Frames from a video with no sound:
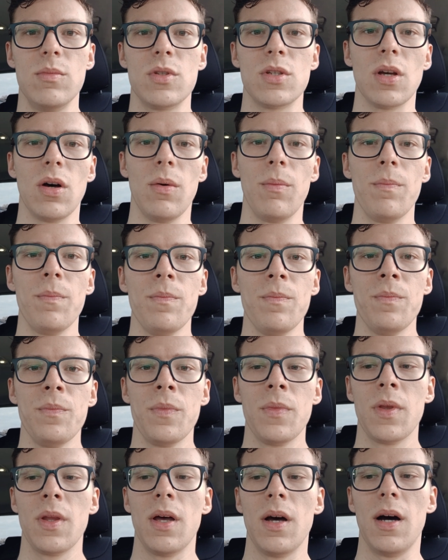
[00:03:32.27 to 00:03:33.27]
So
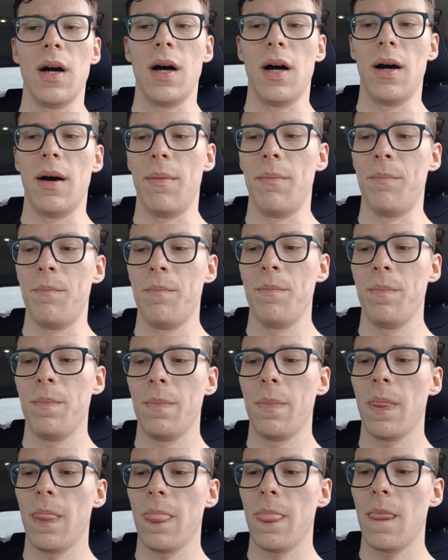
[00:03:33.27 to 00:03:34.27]

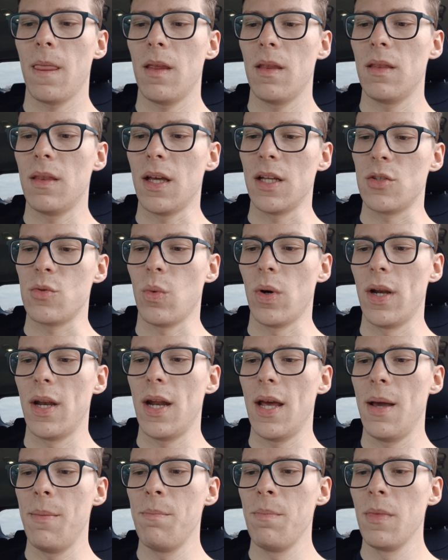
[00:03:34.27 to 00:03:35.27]
that's one
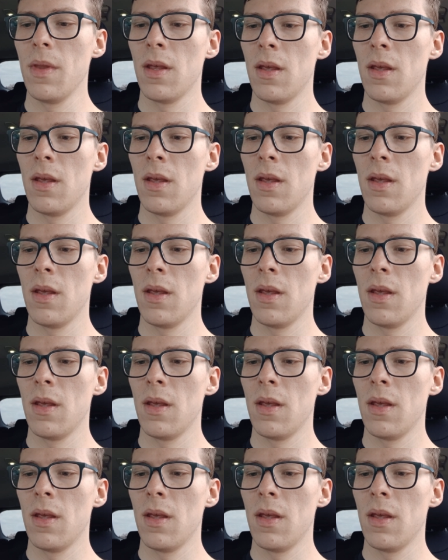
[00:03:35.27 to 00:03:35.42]
name.